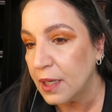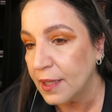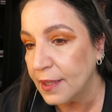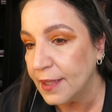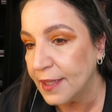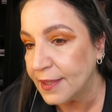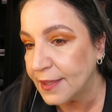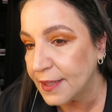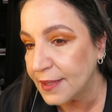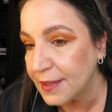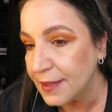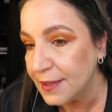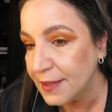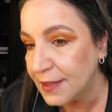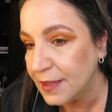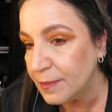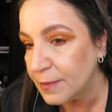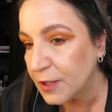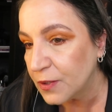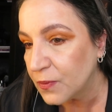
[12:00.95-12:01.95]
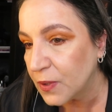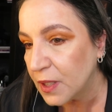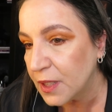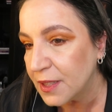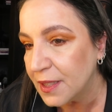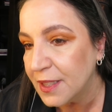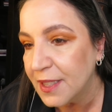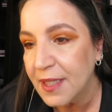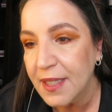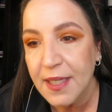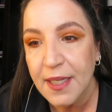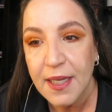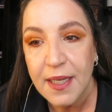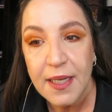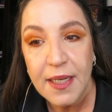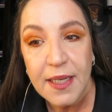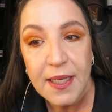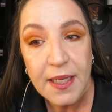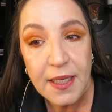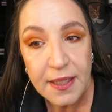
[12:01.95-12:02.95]
It doesn't seem to want to
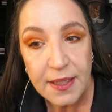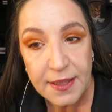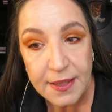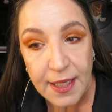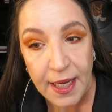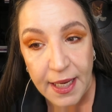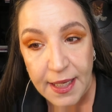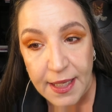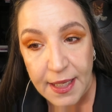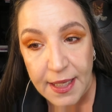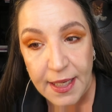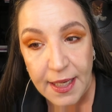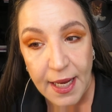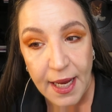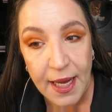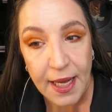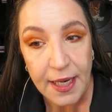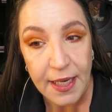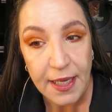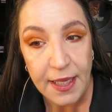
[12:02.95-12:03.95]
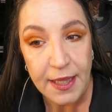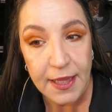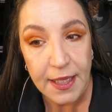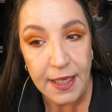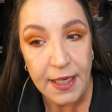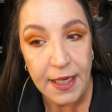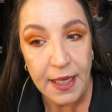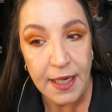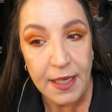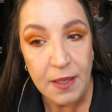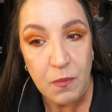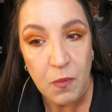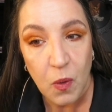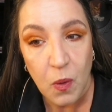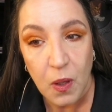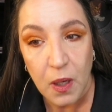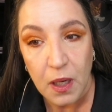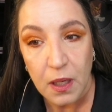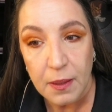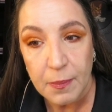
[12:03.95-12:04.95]
take in anything
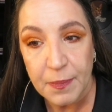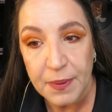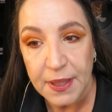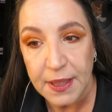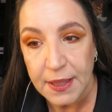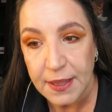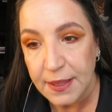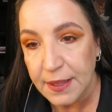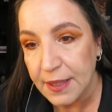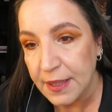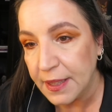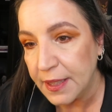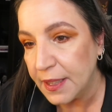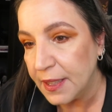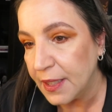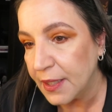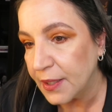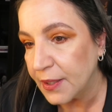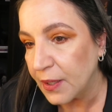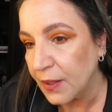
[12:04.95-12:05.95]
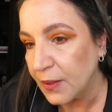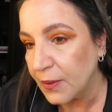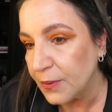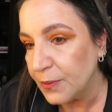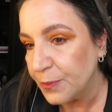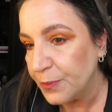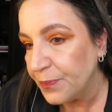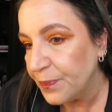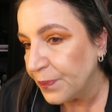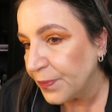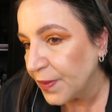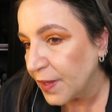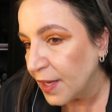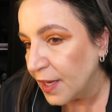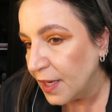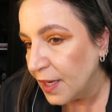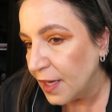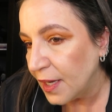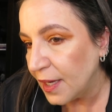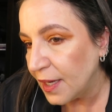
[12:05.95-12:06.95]
anymore, but there you go.
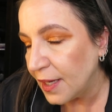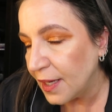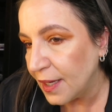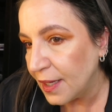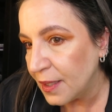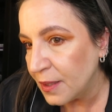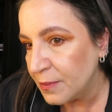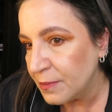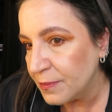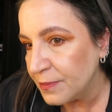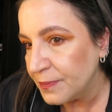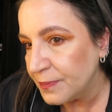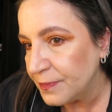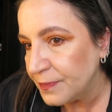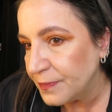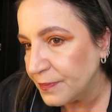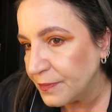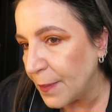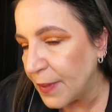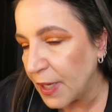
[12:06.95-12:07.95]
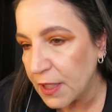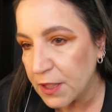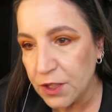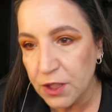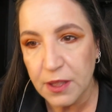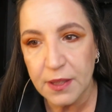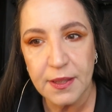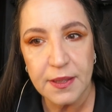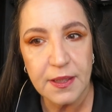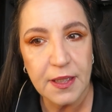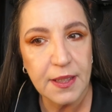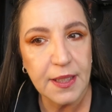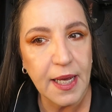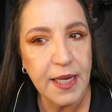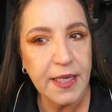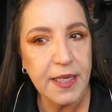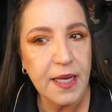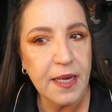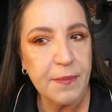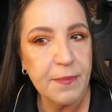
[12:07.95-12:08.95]
I'm actually
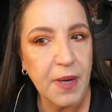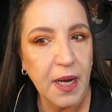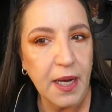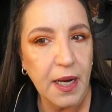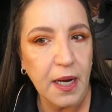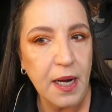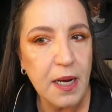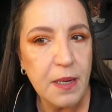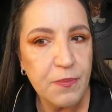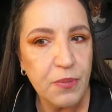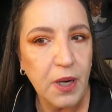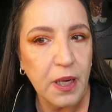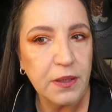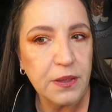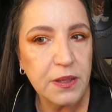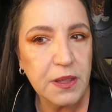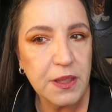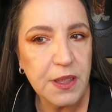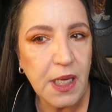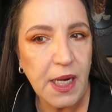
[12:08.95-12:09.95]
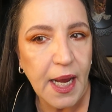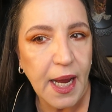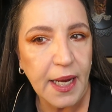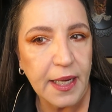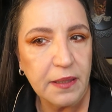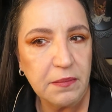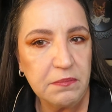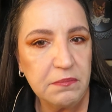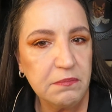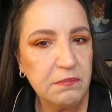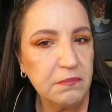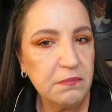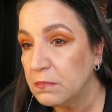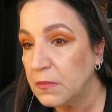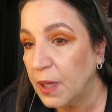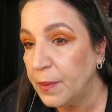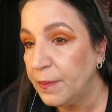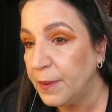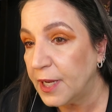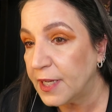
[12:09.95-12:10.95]
liking my eyebrows today.
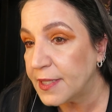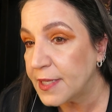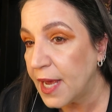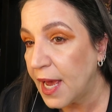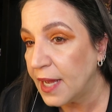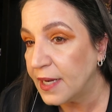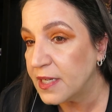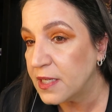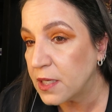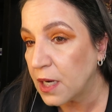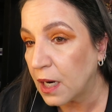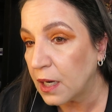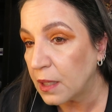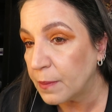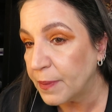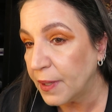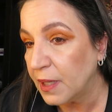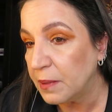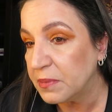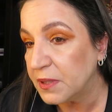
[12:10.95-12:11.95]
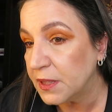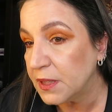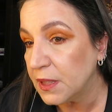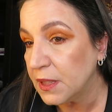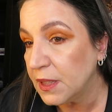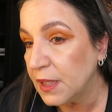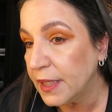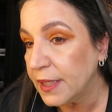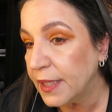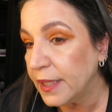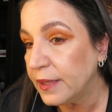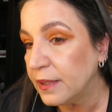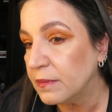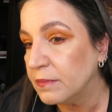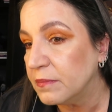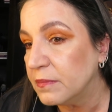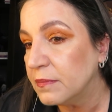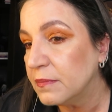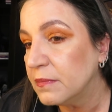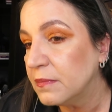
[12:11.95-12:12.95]
Maybe a tad dark, but I'm still liking them.